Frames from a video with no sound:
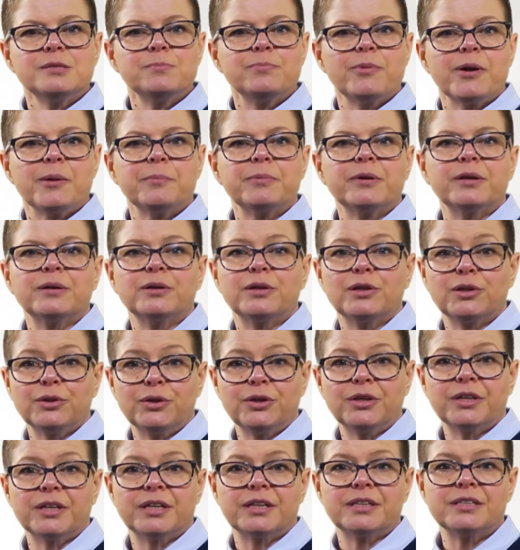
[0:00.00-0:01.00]
BREP
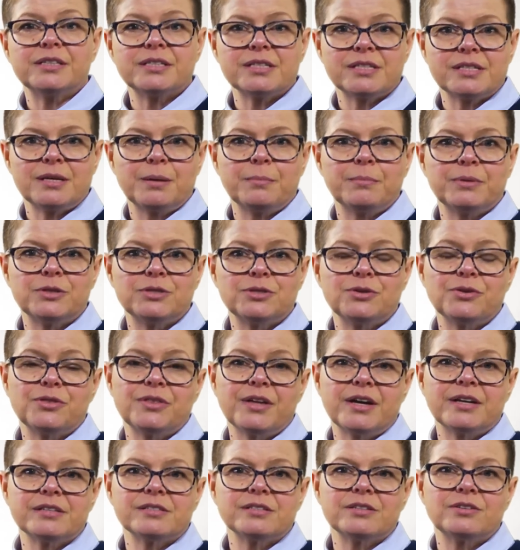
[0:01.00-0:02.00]
concluded in December
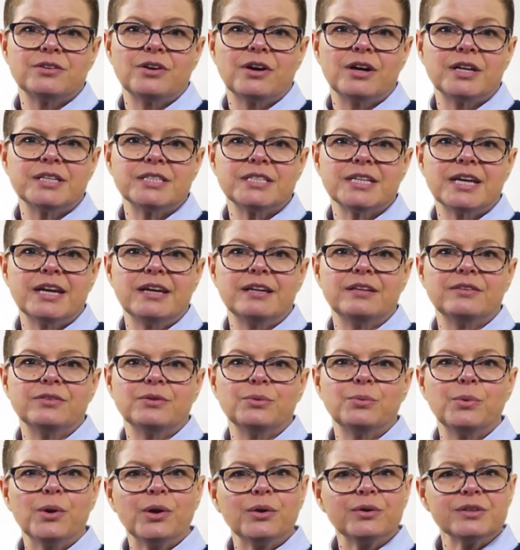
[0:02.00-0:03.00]
2019, the
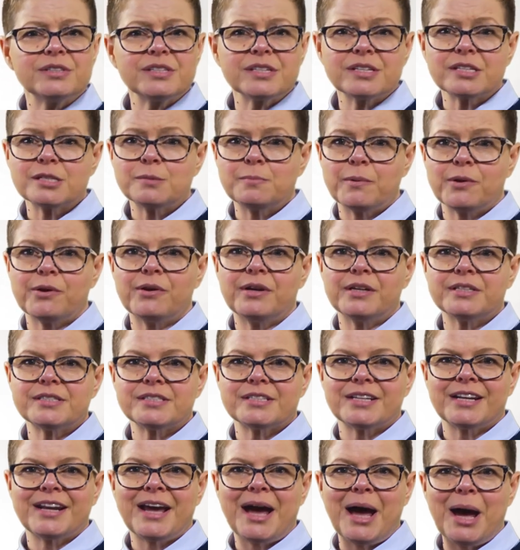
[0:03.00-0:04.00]
world has experienced
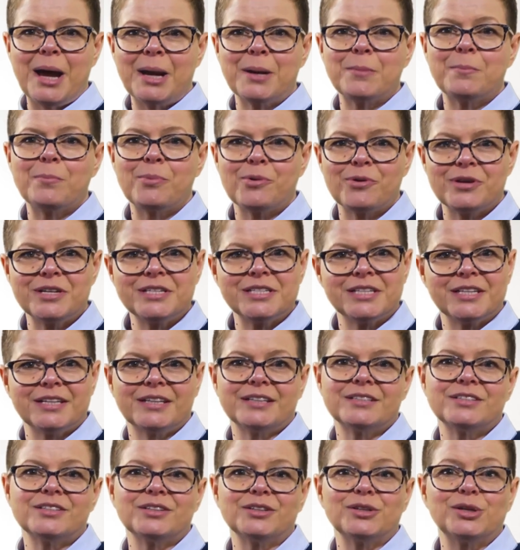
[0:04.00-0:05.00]
an
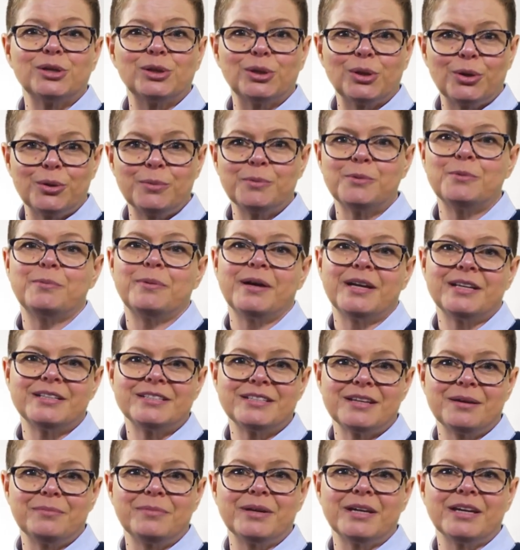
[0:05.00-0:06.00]
unprecedented global
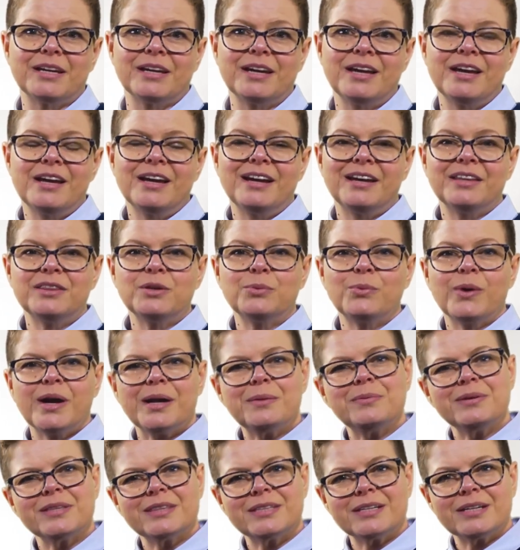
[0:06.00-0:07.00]
pandemic, and the way
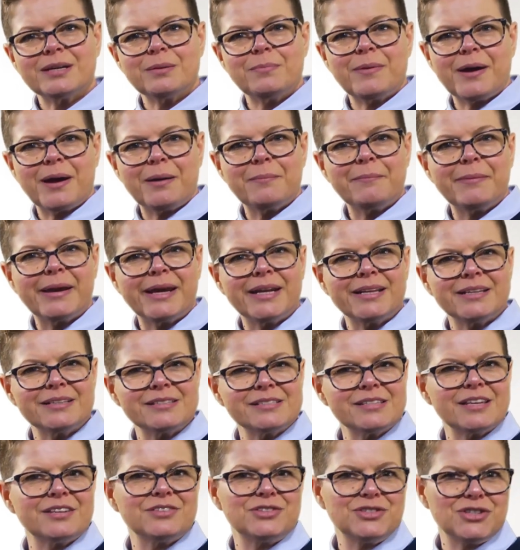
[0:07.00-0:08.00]
we think about
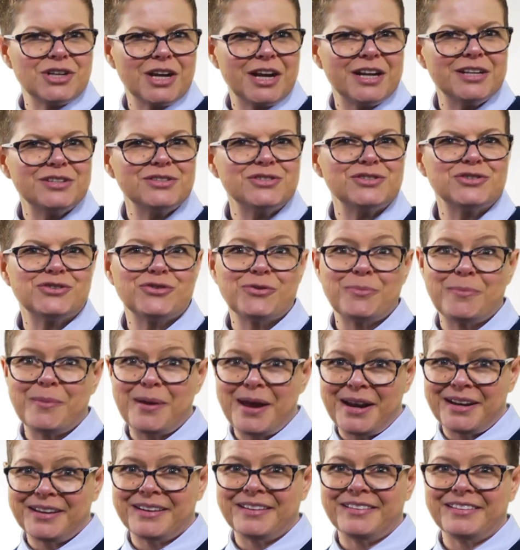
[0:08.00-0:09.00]
meetings has changed
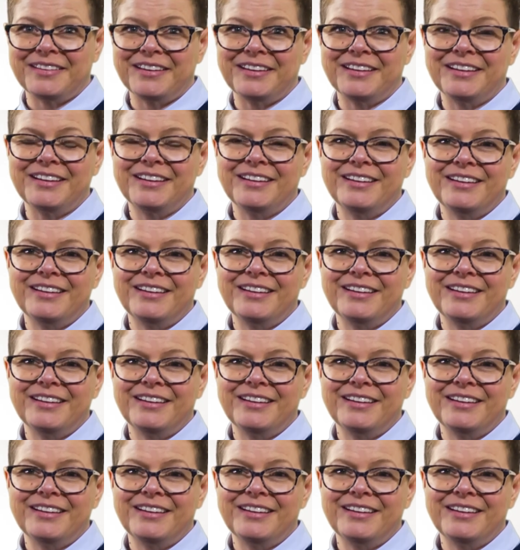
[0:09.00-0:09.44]
dramatically.